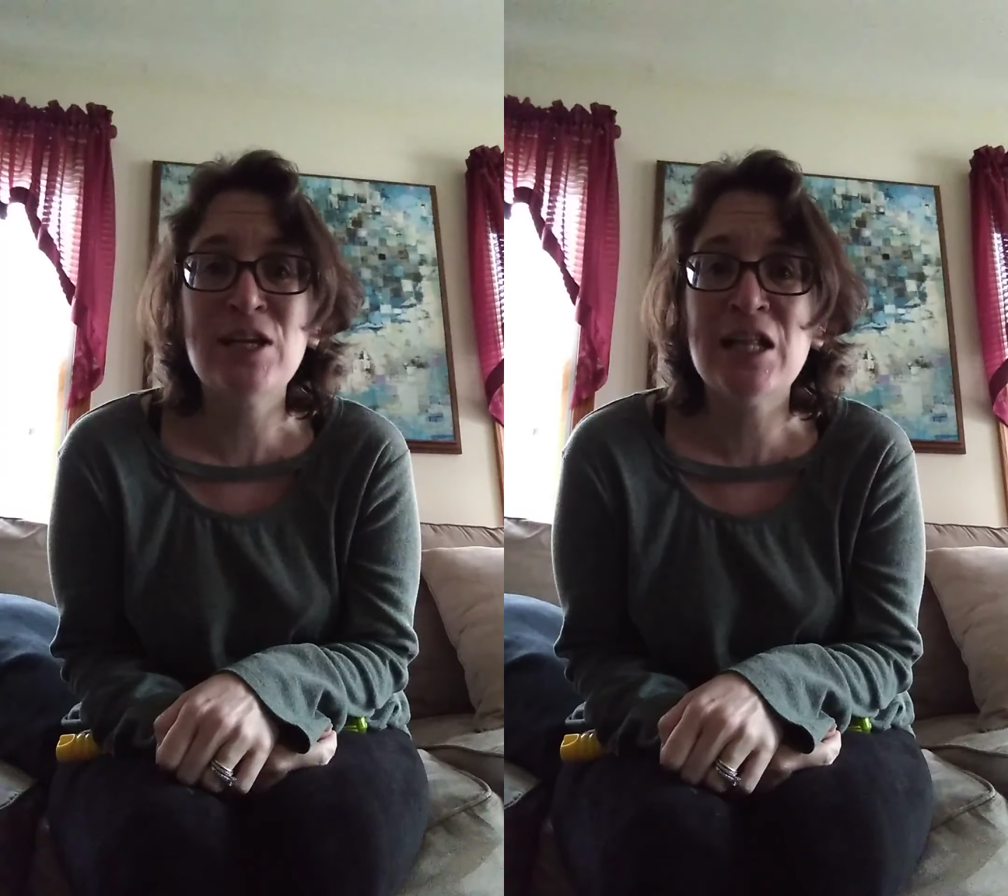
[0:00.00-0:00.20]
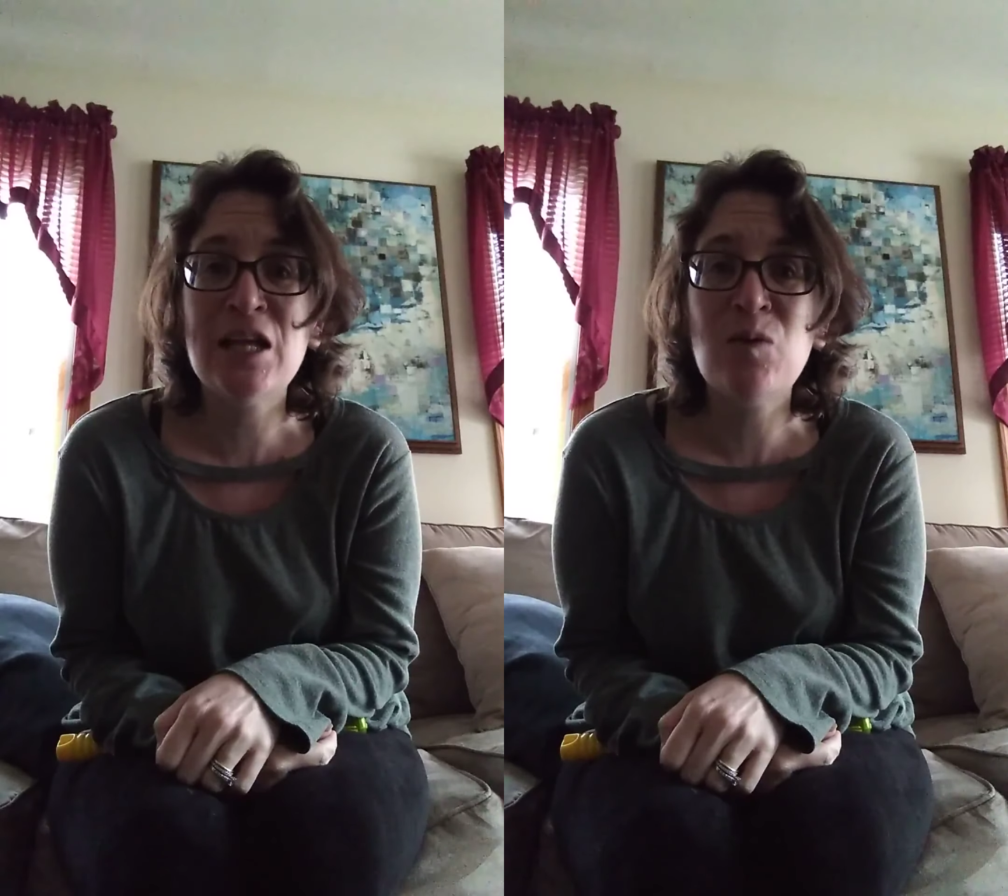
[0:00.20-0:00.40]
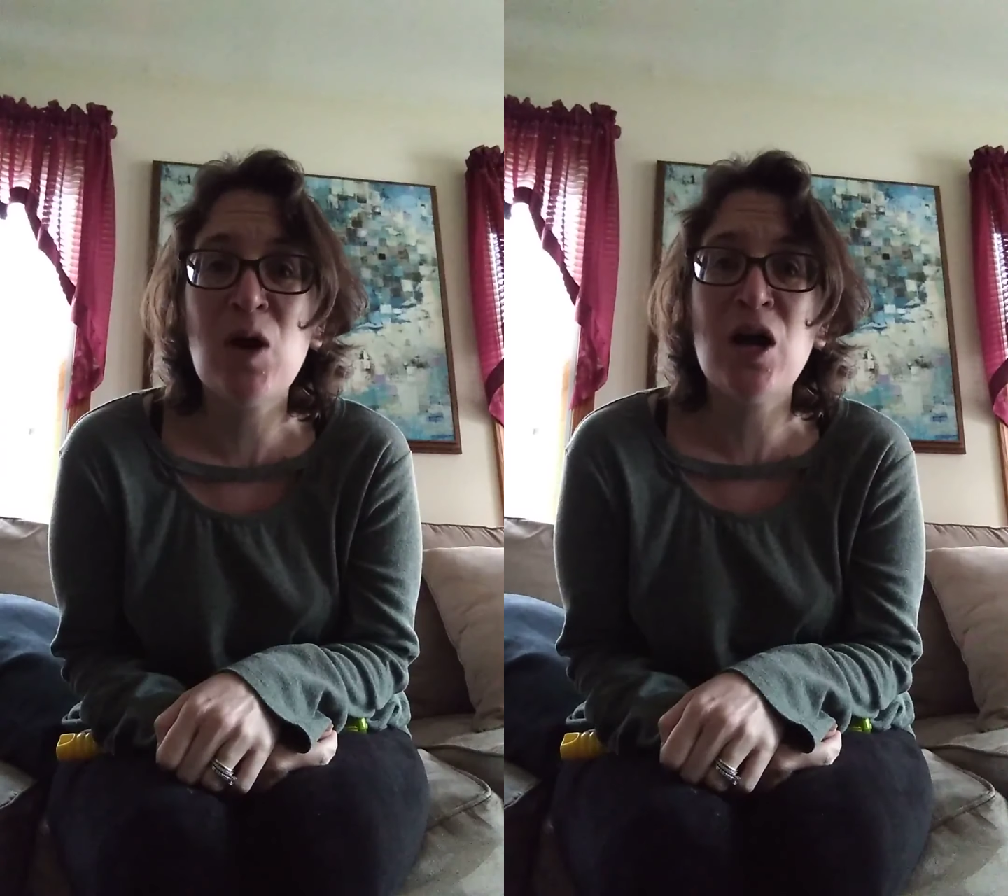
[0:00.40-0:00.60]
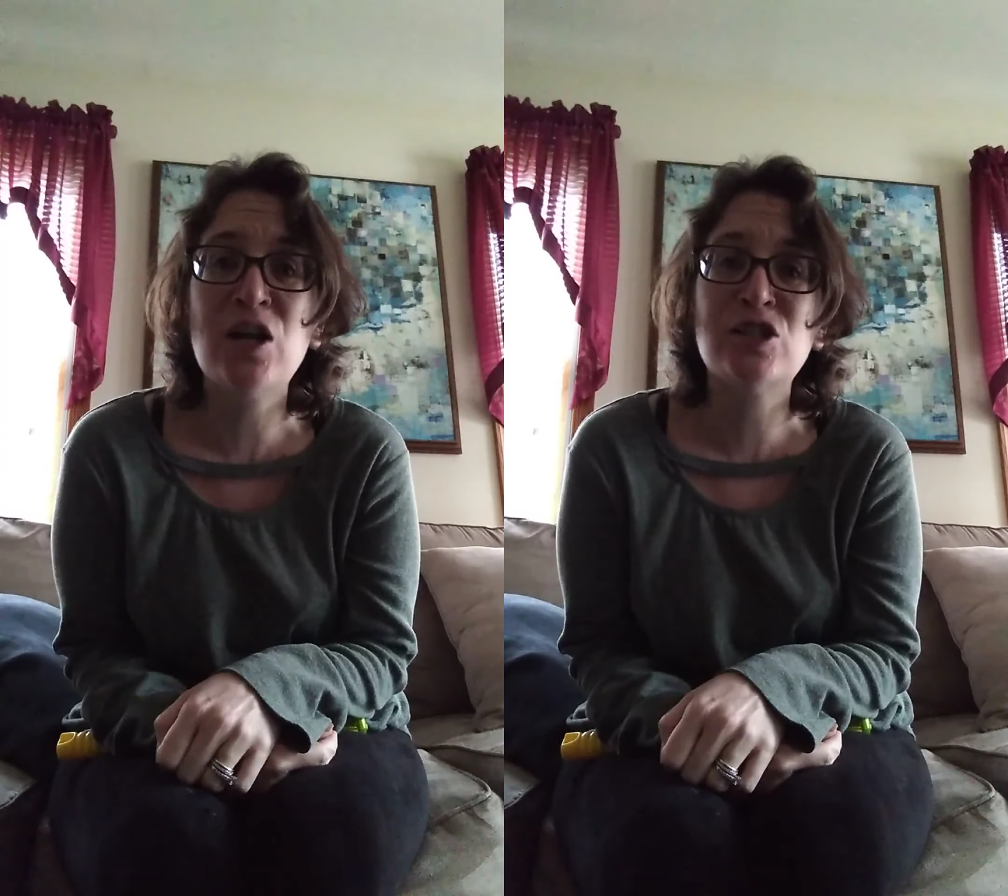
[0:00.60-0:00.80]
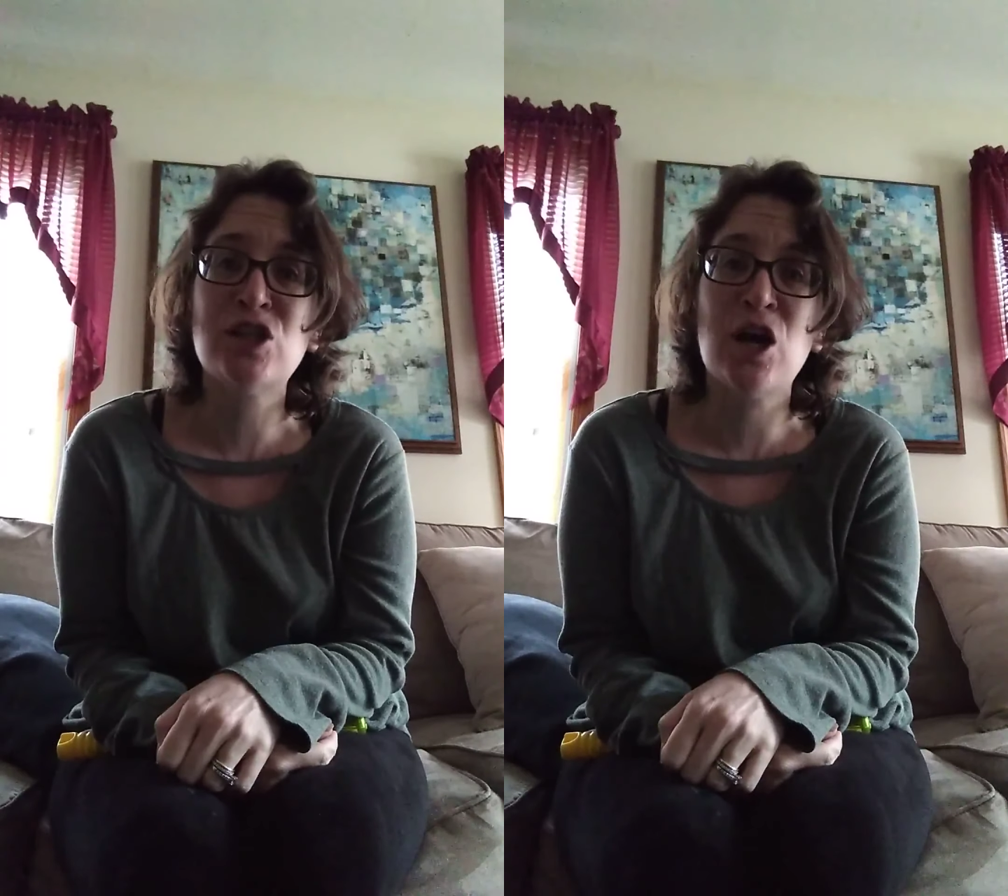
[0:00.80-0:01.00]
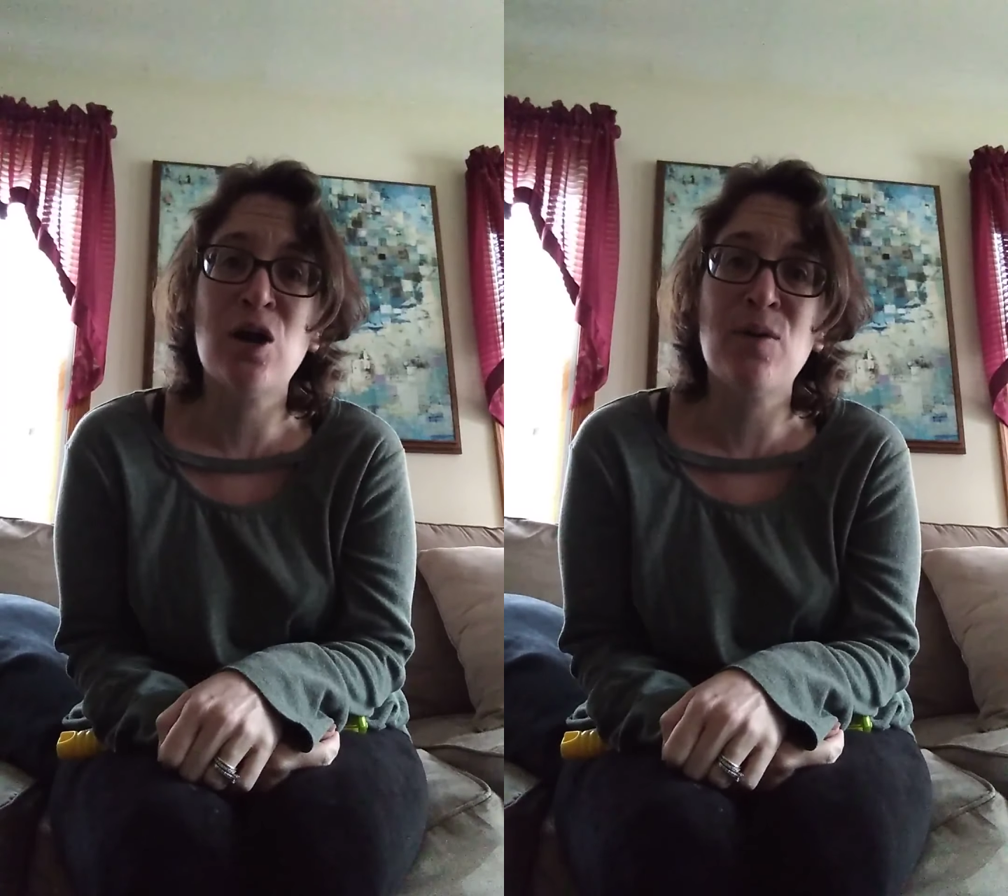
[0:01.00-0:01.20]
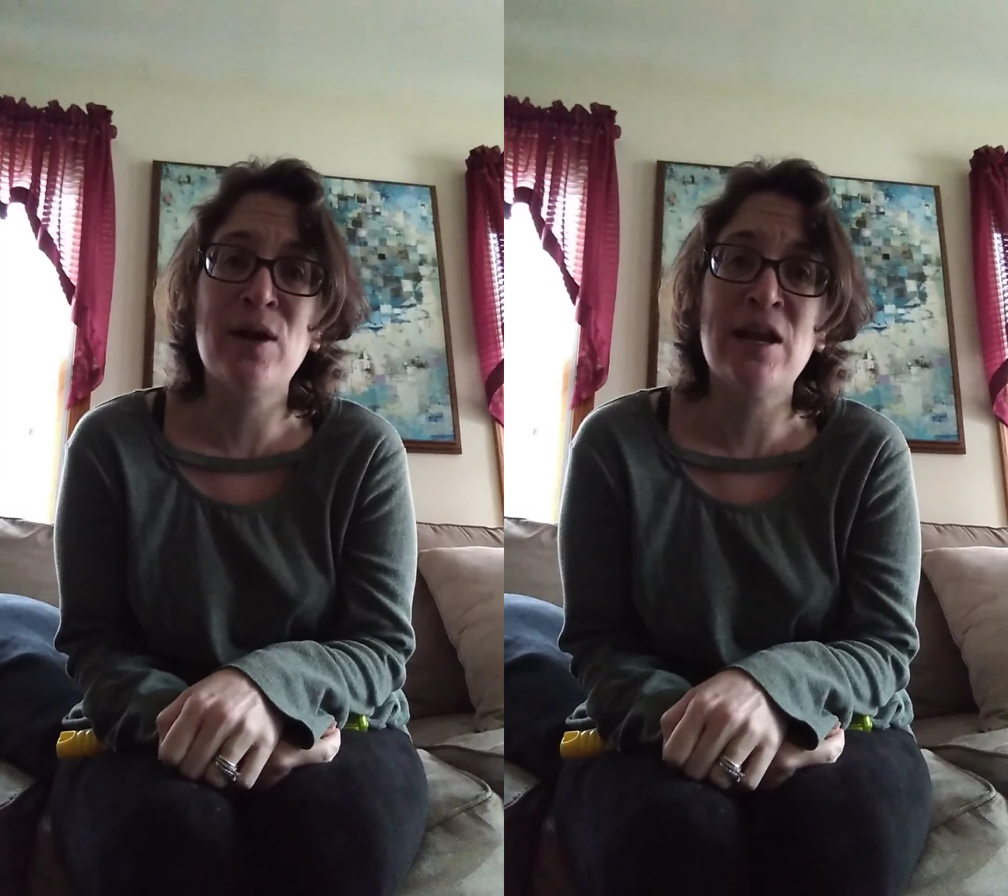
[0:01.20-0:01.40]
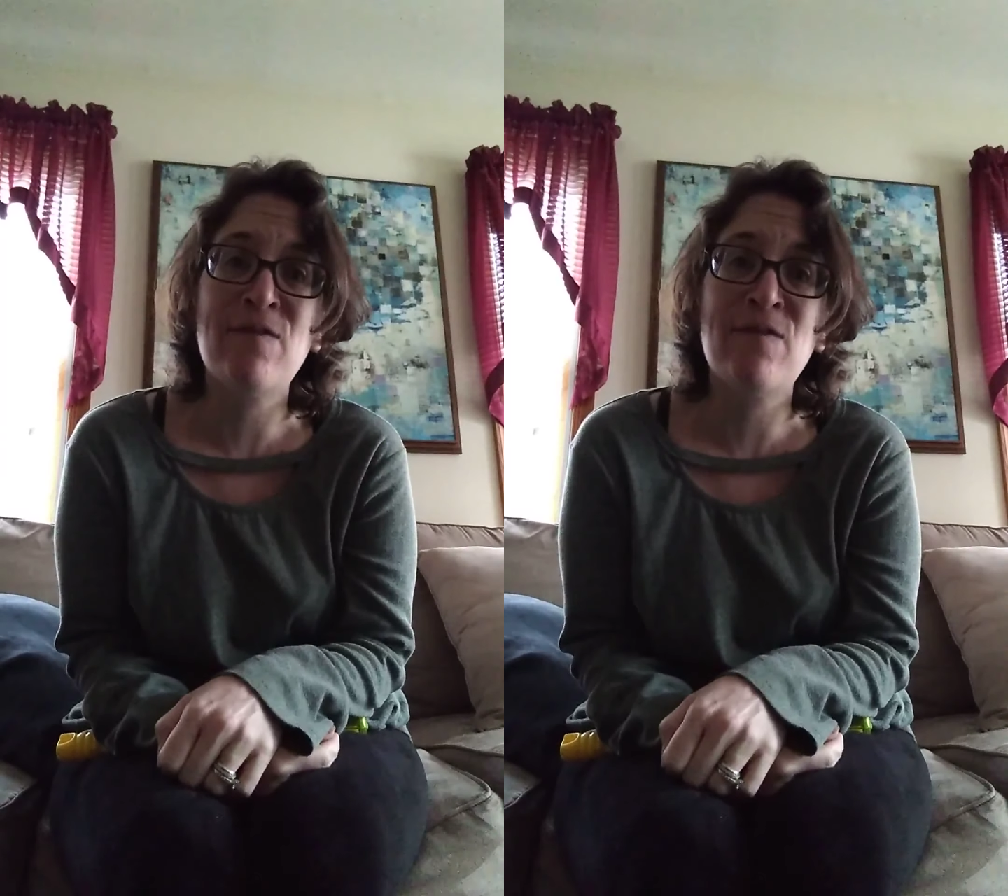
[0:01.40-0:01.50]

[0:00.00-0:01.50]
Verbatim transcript: really want to show it.